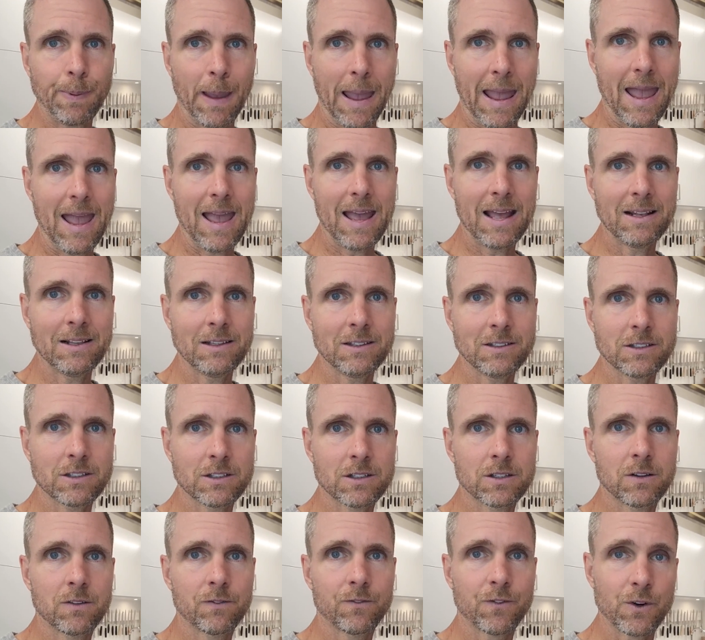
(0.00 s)

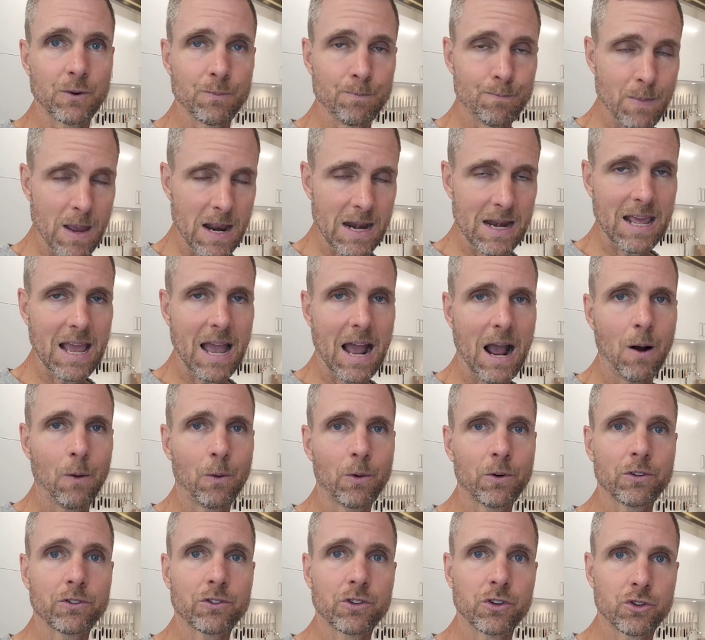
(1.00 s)
pans for many
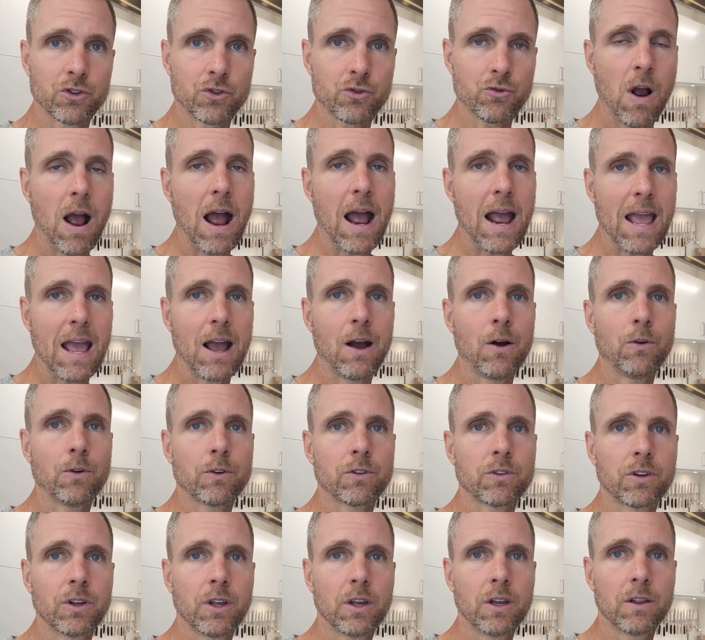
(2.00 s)
hours to dry
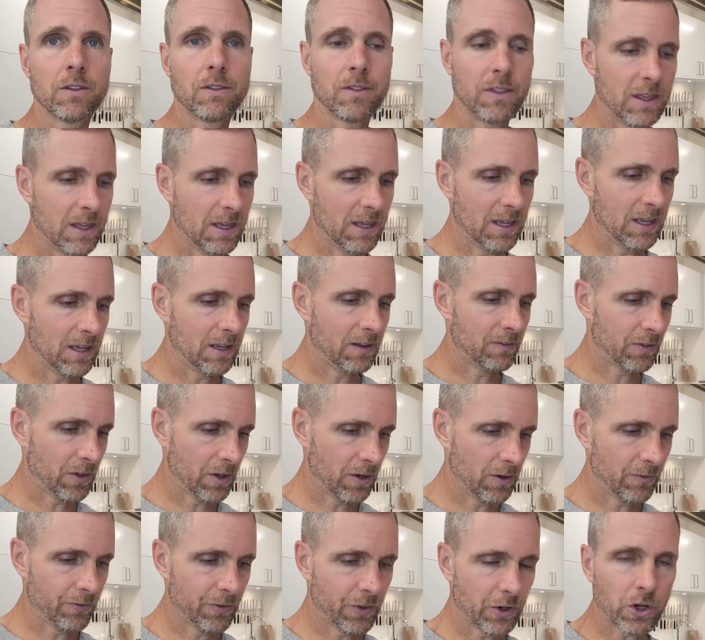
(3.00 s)
out the,
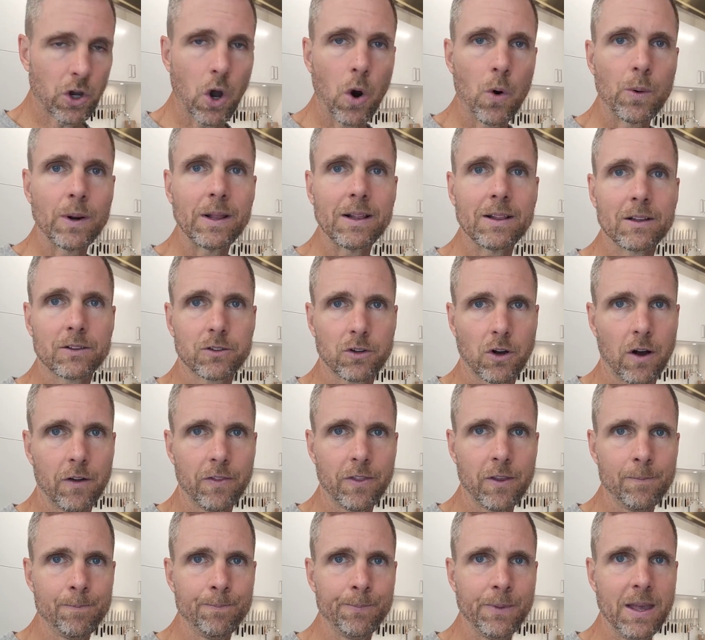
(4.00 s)
the, the coating that's
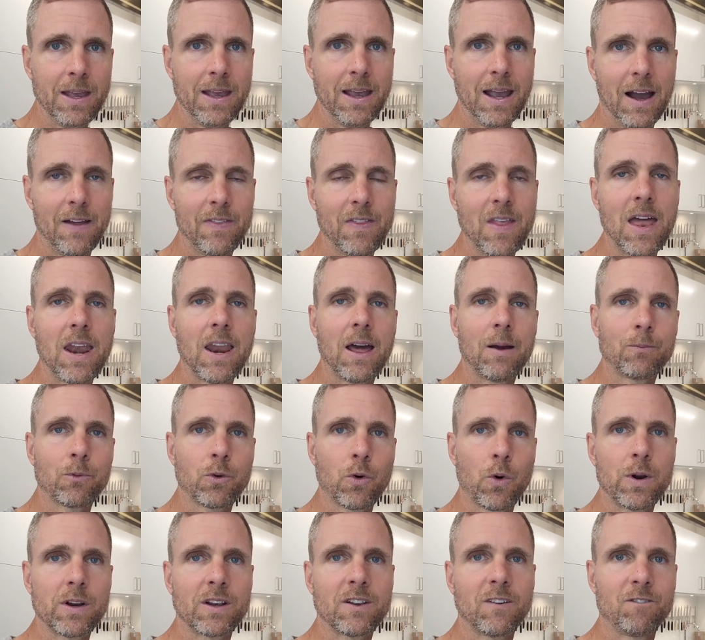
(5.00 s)
on them. And then I'm
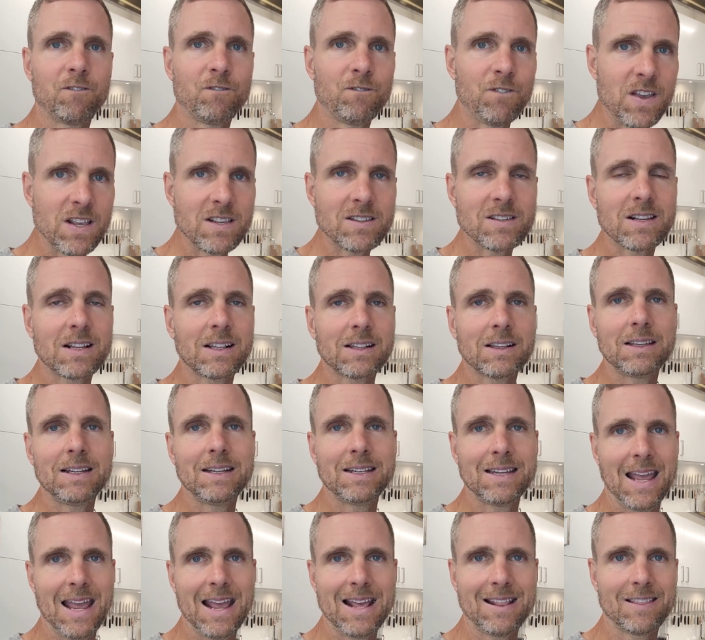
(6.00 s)
going to
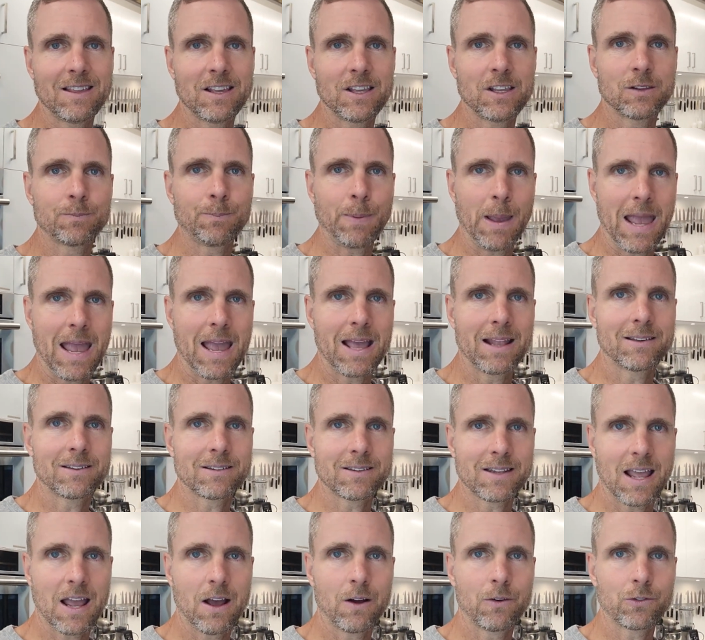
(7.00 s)
physically take these pans
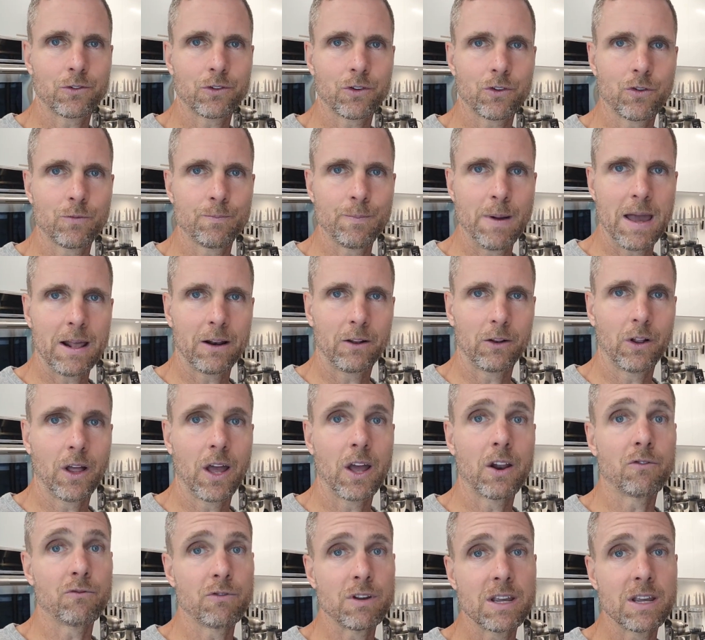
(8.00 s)
down to their metal and